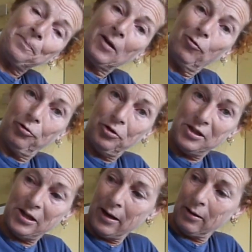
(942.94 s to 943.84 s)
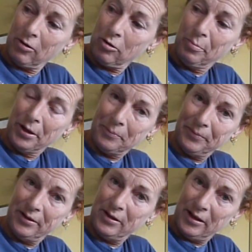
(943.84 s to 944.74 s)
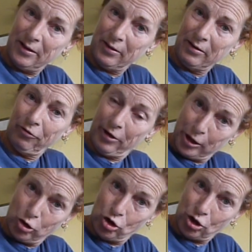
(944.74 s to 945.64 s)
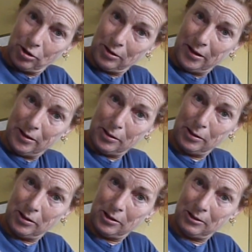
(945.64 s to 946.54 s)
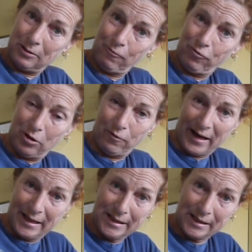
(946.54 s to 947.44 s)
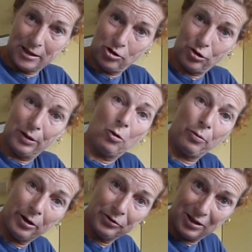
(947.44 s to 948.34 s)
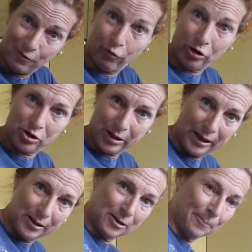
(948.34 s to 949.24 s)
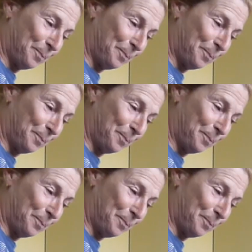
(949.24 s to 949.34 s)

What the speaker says: freezing compartment in the fridge is full of ice, so now we are defrosting it.